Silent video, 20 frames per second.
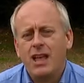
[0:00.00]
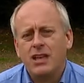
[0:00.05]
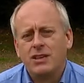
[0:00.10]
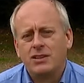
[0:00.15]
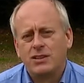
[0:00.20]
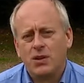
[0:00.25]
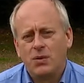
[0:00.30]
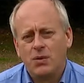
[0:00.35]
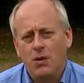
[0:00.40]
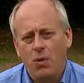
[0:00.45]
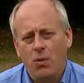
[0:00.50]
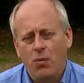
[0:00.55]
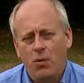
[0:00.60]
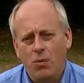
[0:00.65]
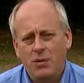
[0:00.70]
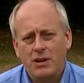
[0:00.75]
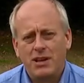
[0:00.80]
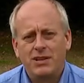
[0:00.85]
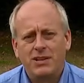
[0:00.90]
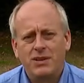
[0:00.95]
So
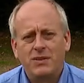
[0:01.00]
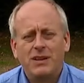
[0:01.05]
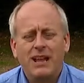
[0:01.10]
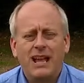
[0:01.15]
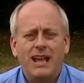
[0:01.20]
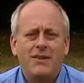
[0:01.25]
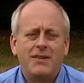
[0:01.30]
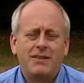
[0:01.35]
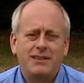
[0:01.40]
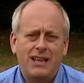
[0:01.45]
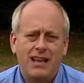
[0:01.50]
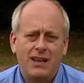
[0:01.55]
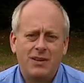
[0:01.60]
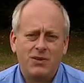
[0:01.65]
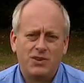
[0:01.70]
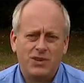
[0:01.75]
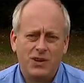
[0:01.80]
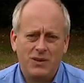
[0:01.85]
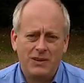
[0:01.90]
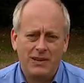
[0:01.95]
what we're going to do now is
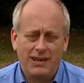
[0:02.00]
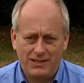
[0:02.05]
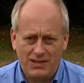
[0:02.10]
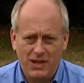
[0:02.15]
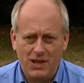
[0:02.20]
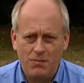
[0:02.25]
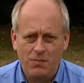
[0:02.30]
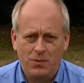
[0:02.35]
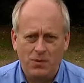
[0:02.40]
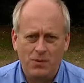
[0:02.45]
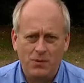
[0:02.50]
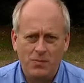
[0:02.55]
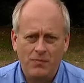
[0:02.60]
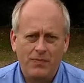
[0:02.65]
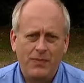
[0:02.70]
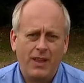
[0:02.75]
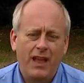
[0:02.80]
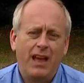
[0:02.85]
show an example,